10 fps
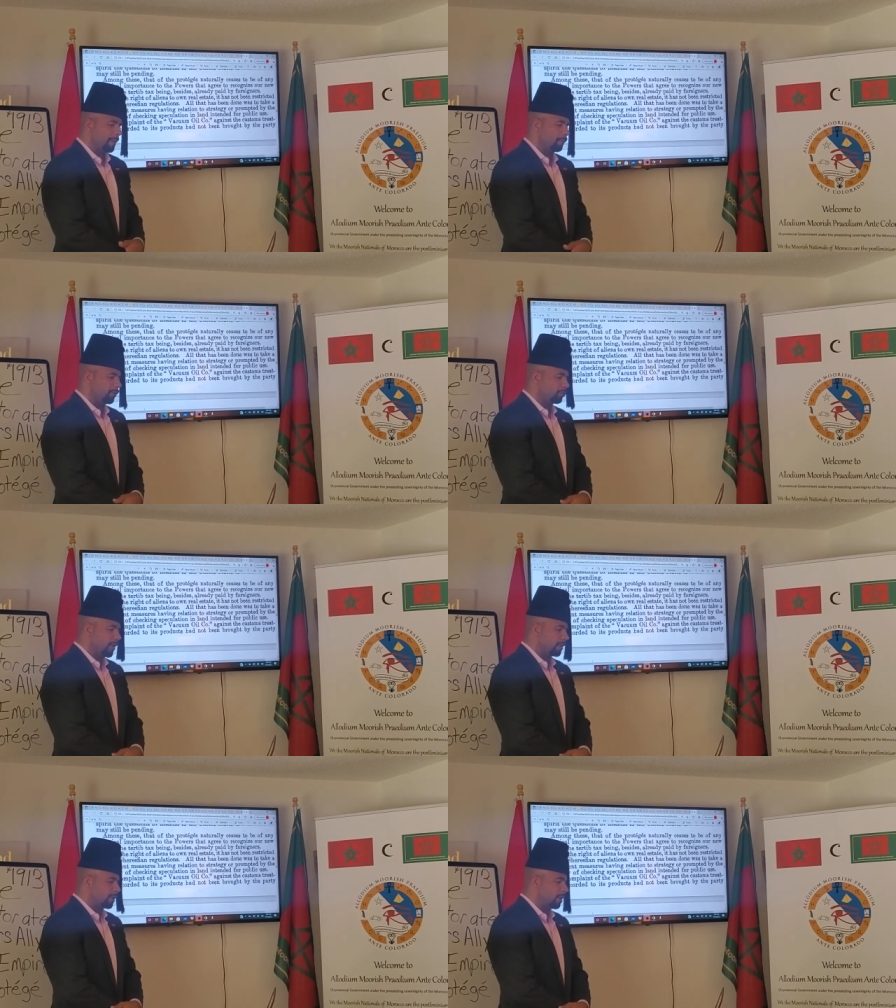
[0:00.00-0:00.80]
been
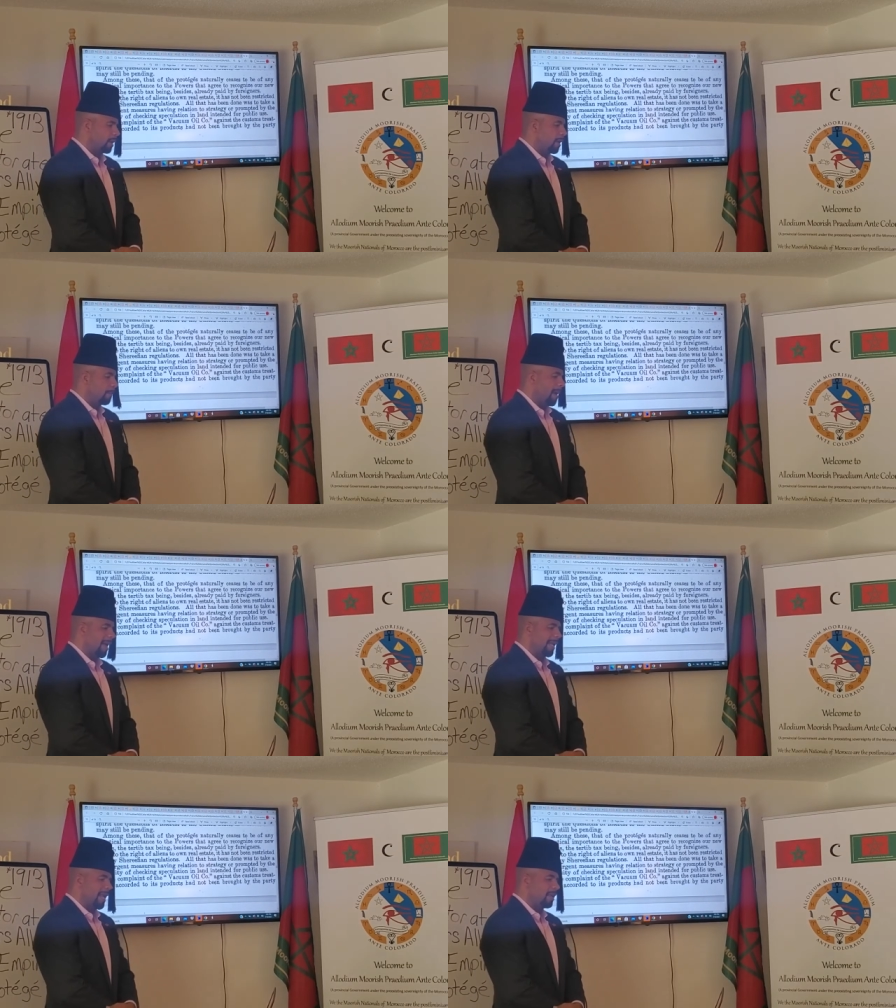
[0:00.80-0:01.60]
restricted
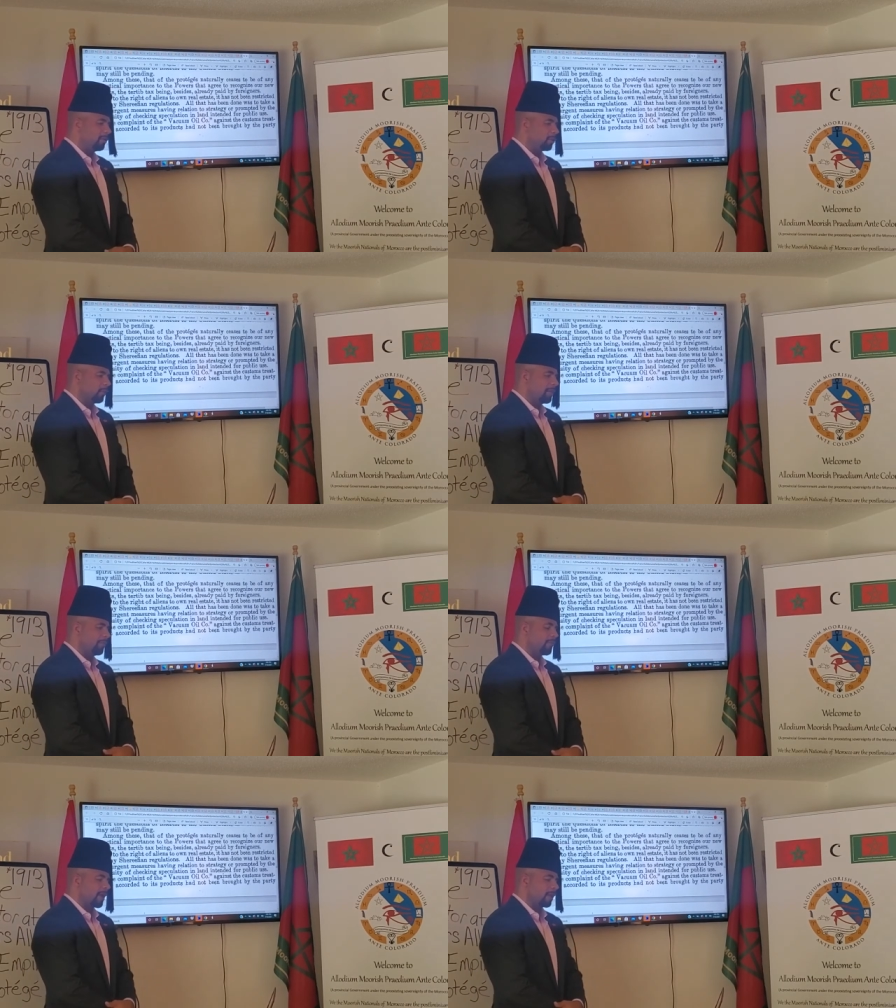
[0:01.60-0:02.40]
by any
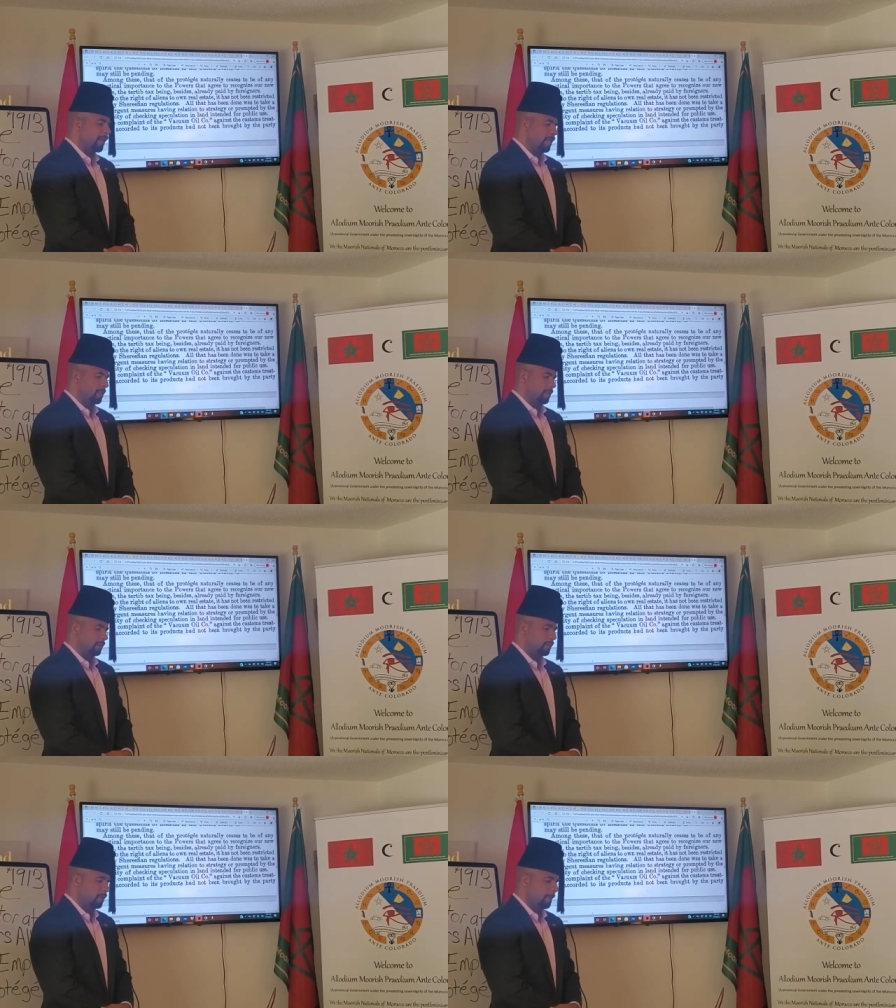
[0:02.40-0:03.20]
Sharifan
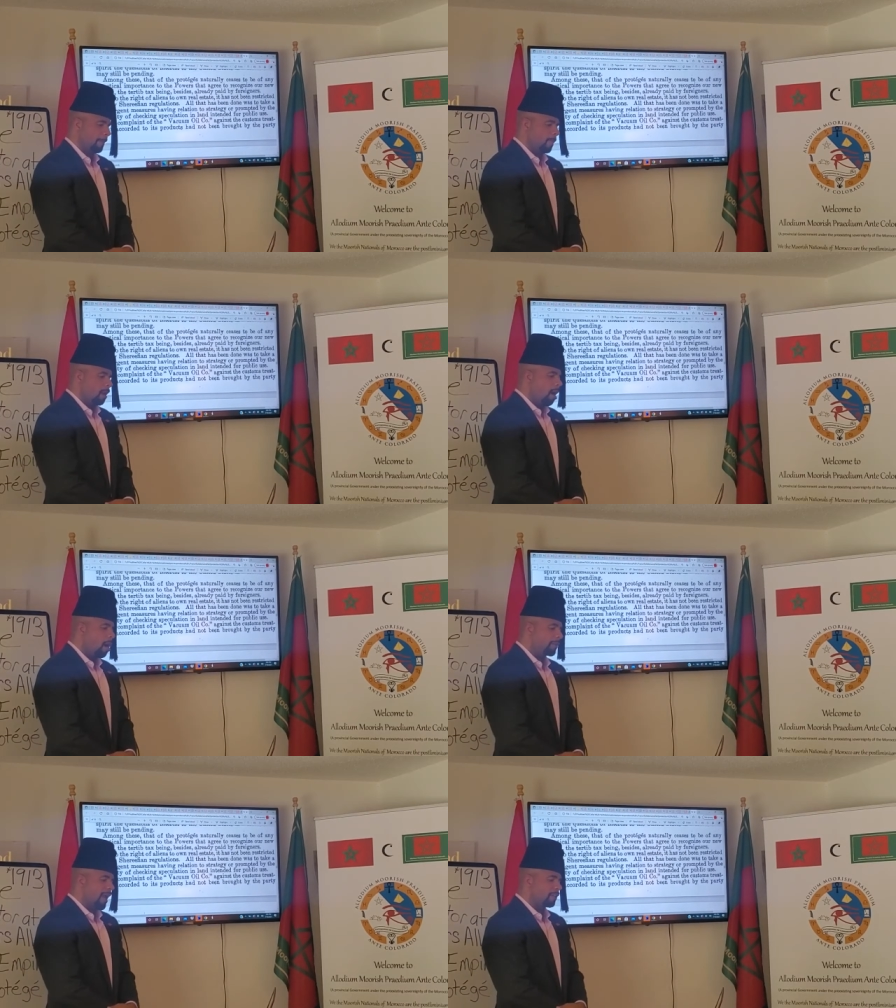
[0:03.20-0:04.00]
regulations.
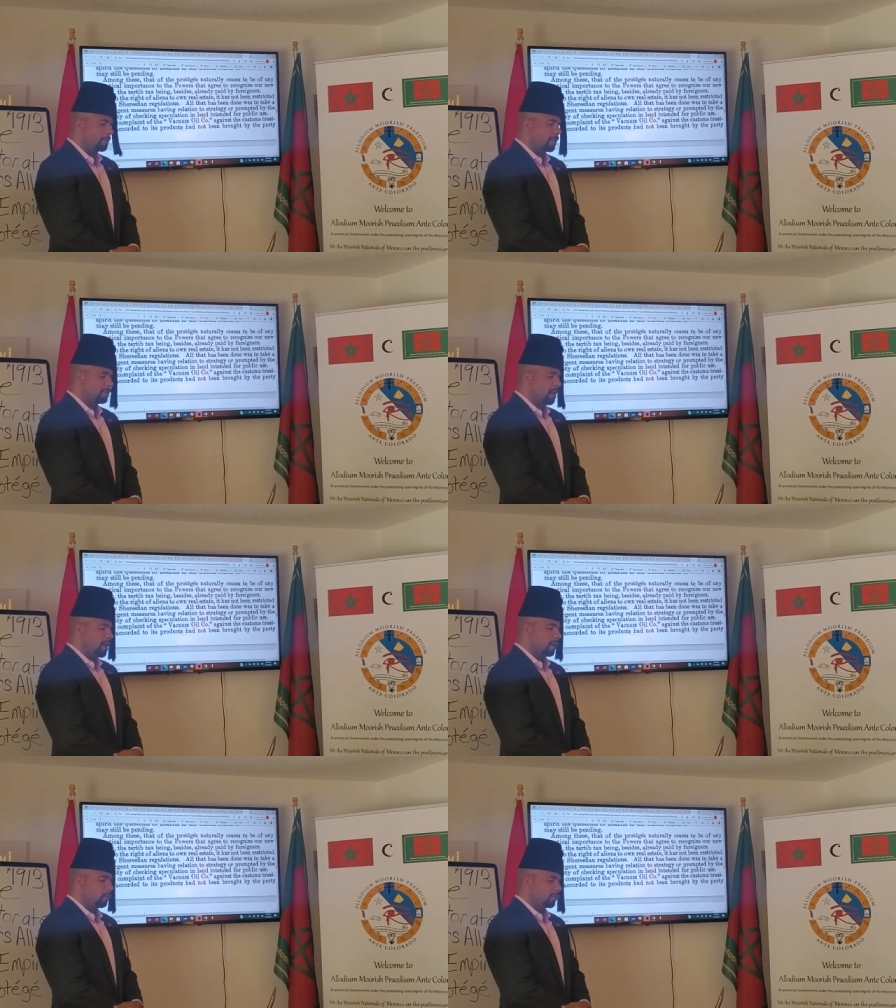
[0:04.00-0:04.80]
All that has been
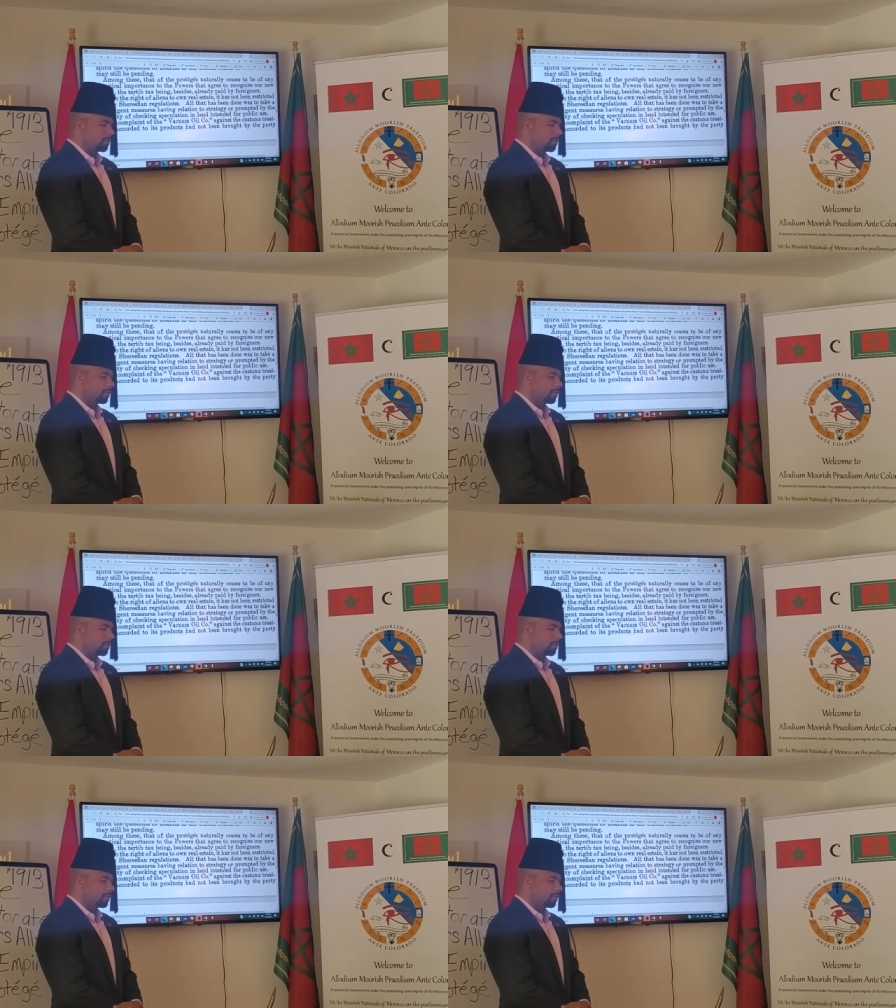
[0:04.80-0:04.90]
done was to